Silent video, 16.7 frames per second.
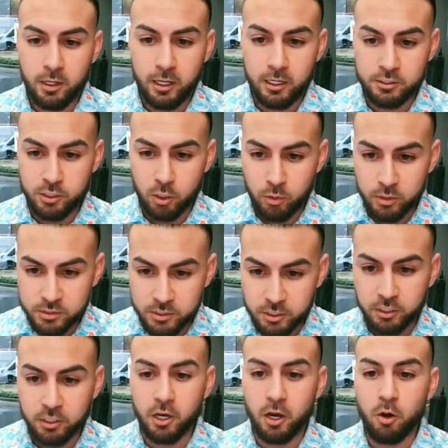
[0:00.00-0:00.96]
it's always
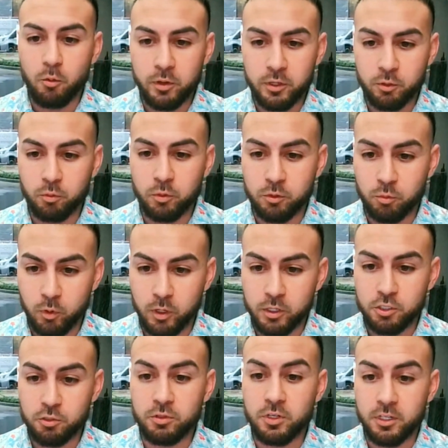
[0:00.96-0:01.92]
to go in with
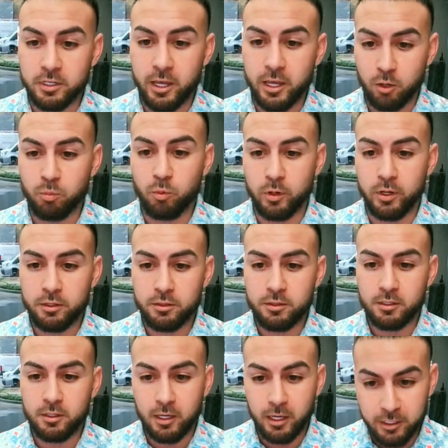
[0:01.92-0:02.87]
what you need help with
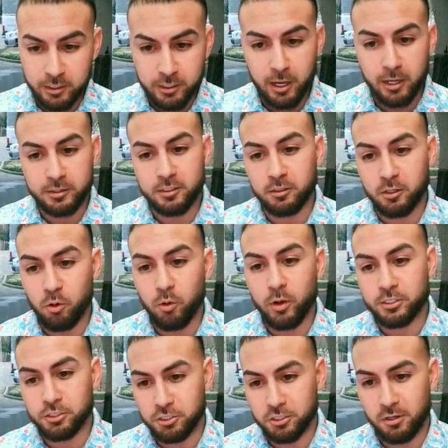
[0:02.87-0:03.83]
and not the
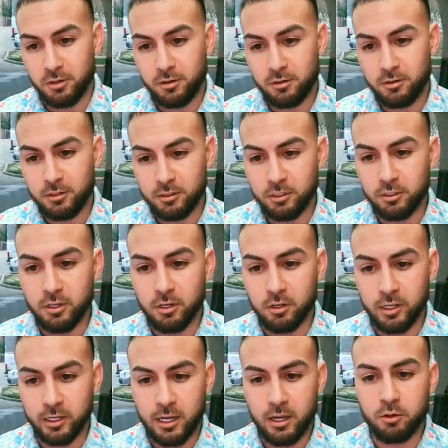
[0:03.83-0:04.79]
question.
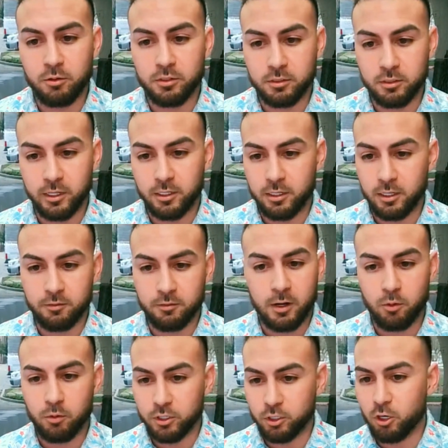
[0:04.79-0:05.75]
If
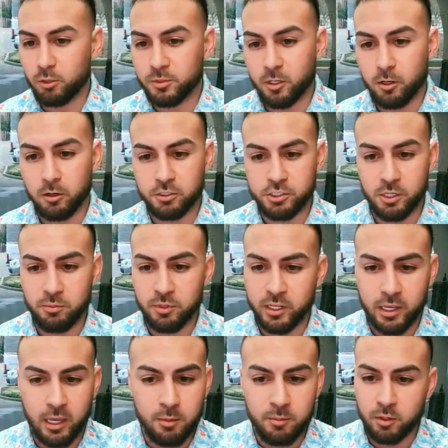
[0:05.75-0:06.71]
I were to go up to RJ and be
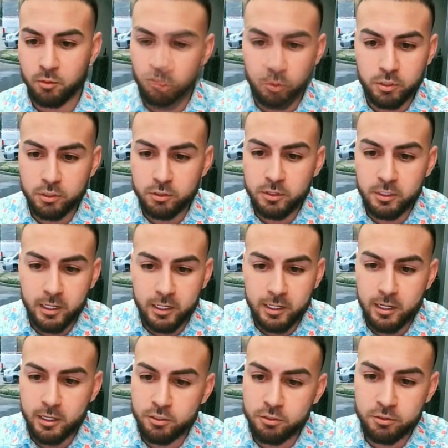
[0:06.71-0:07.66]
like, "Hey man, what do you think I
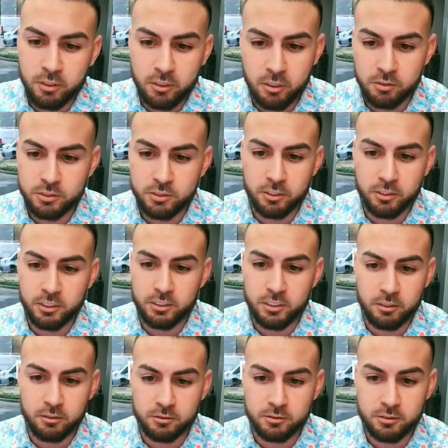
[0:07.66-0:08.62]
got to do to close 30
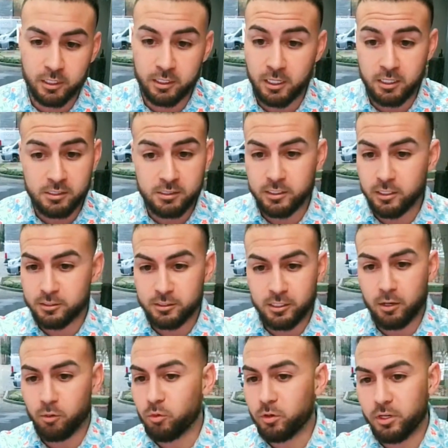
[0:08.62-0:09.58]
deals?" Like, there's
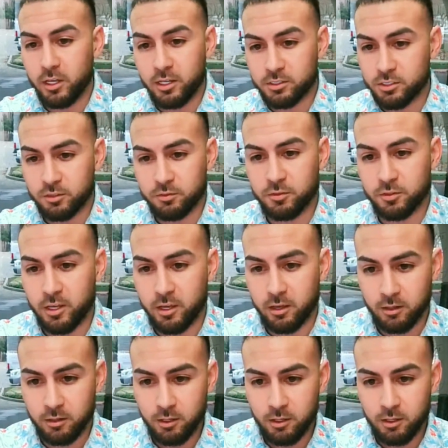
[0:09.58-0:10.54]
not one answer for that.